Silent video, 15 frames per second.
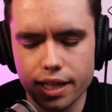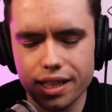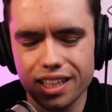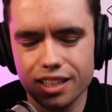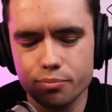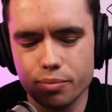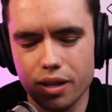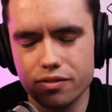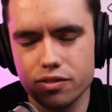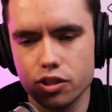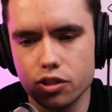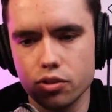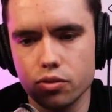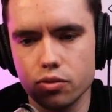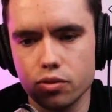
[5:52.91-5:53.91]
anything
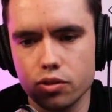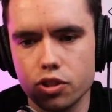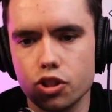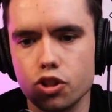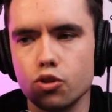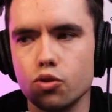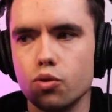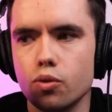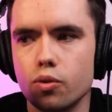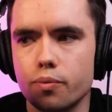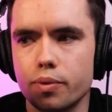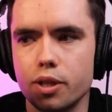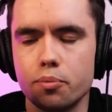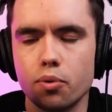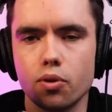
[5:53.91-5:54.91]
above two two
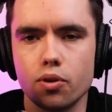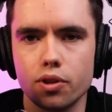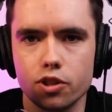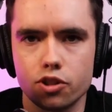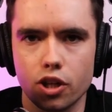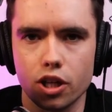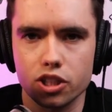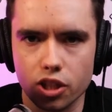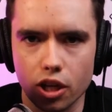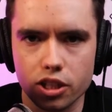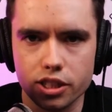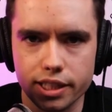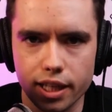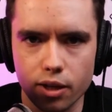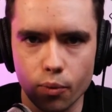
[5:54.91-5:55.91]
people in the truck
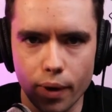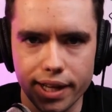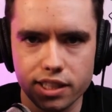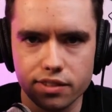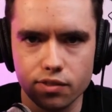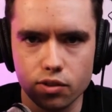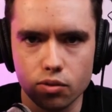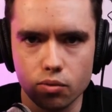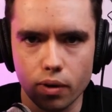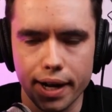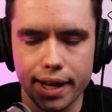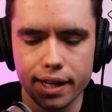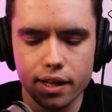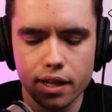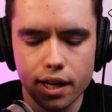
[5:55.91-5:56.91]
starts to get wasteful,
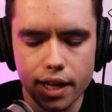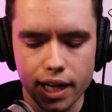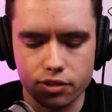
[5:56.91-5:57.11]
right?